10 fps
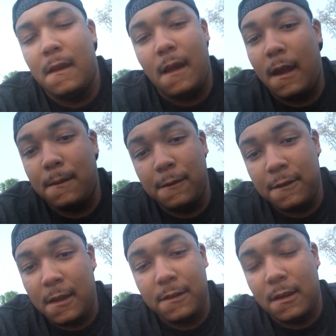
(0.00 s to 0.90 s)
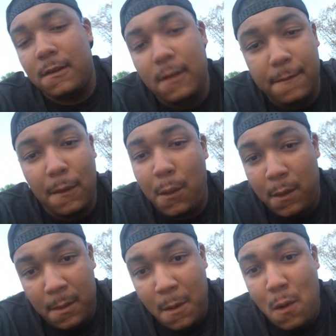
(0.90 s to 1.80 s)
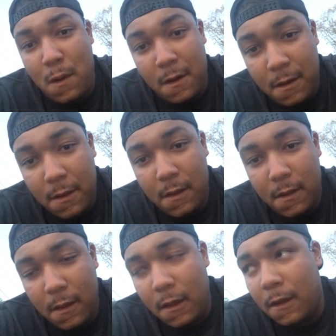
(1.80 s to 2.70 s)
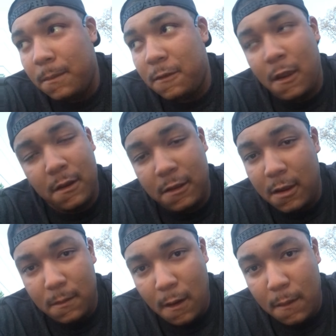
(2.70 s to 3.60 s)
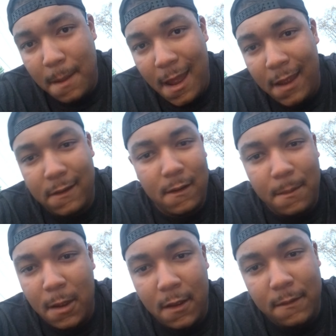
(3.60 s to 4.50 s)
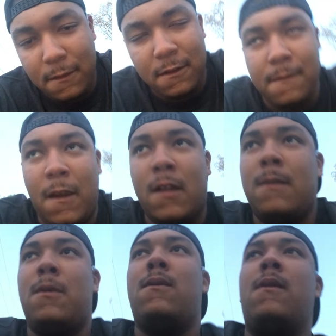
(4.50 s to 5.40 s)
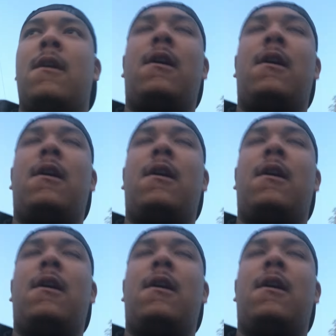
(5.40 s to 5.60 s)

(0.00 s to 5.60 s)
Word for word: I was out there till 4 in the morning um, trying to get a roll back. Nobody was available.